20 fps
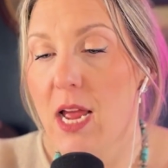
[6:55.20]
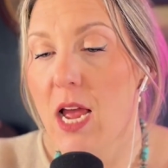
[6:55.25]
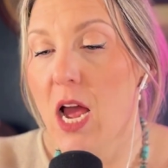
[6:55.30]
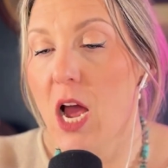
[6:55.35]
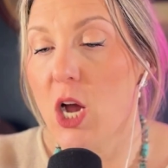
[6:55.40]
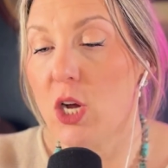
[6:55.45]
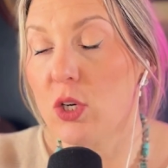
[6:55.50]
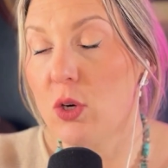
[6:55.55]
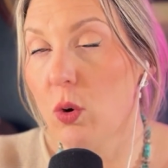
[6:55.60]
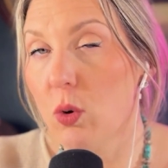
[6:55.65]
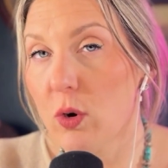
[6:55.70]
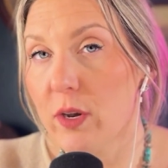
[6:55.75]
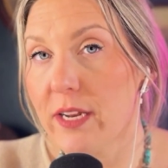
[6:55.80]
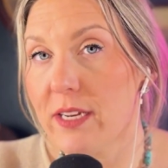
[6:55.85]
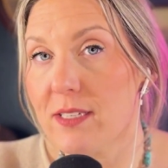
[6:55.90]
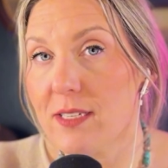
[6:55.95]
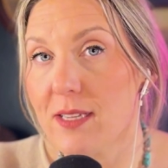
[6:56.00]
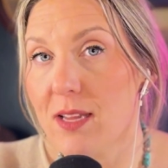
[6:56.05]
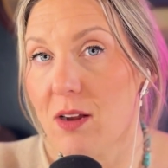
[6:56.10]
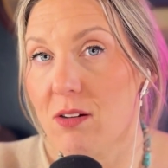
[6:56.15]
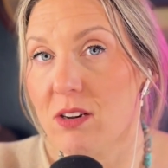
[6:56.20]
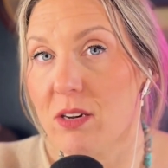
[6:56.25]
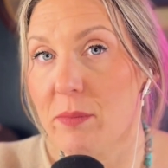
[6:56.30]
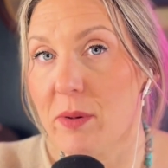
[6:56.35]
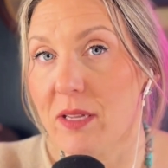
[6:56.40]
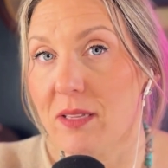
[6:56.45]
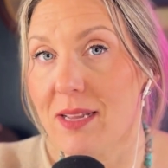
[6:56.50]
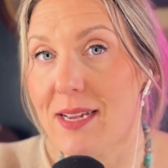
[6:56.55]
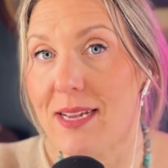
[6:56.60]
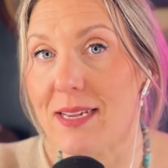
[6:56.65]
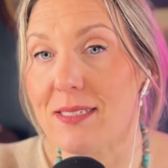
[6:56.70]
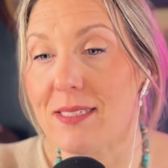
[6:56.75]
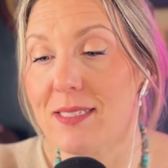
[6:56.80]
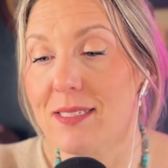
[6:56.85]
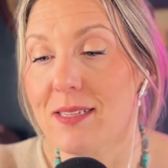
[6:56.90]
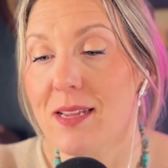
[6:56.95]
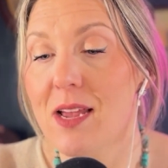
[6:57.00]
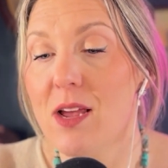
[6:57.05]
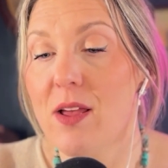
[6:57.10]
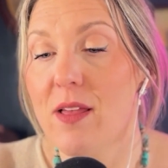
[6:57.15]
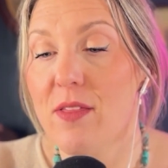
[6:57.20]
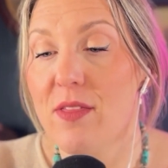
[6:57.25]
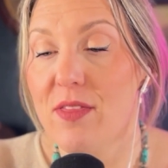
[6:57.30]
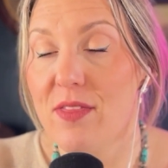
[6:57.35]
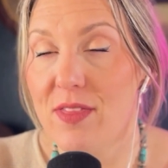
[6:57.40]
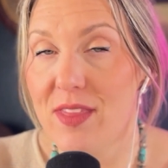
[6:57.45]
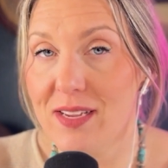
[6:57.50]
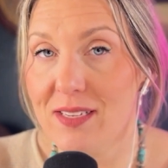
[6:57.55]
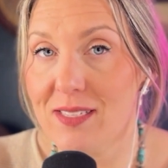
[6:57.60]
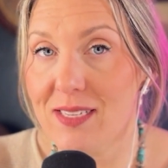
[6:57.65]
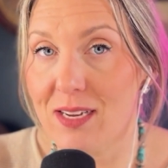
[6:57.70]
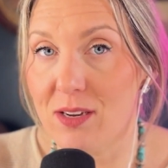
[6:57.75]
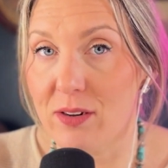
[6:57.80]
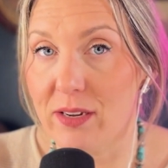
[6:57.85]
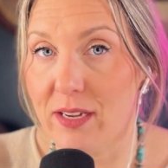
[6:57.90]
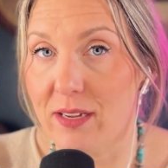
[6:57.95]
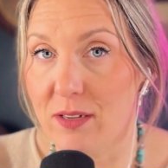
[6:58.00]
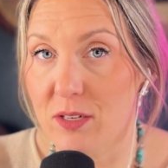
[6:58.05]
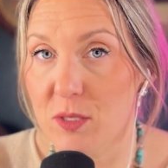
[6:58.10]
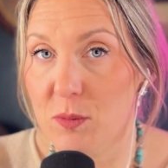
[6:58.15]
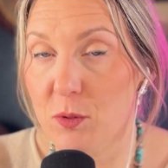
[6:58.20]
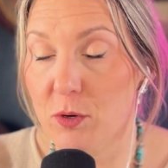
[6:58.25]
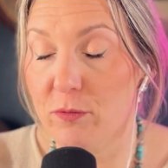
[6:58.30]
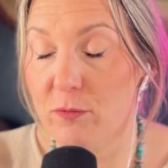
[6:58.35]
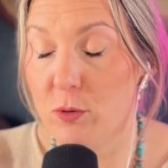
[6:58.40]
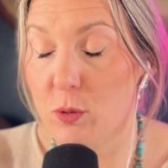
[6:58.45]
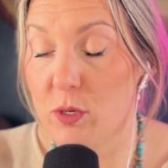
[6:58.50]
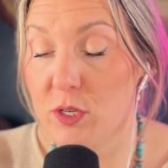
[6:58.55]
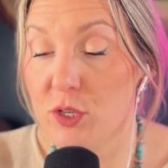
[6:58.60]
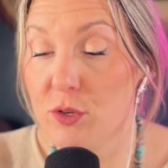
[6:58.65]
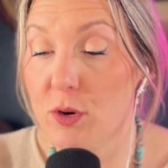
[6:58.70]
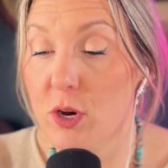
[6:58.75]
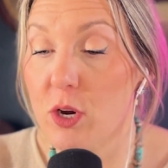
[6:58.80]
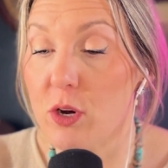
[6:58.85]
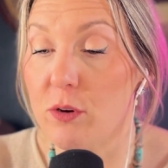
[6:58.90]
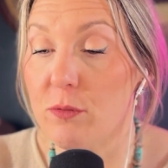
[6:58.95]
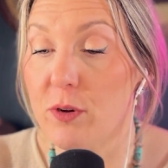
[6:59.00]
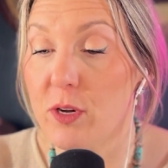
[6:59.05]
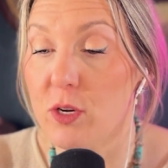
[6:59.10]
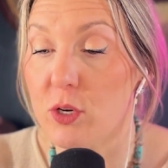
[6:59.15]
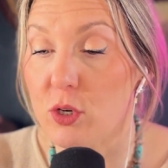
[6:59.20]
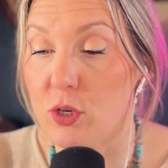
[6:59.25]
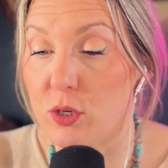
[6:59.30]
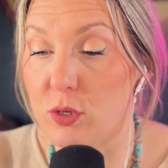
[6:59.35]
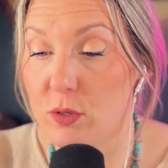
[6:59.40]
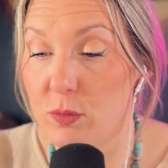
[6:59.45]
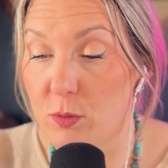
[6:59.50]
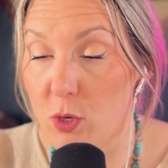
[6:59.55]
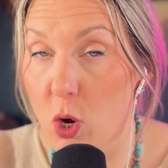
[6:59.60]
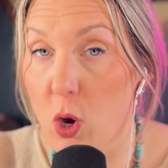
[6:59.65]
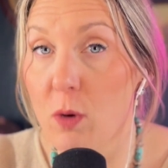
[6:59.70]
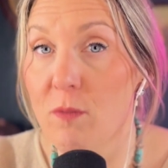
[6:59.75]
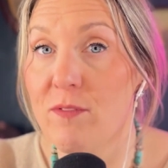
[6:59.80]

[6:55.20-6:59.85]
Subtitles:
According to the RMLS, this area, Hillsboro and Forest Grove, home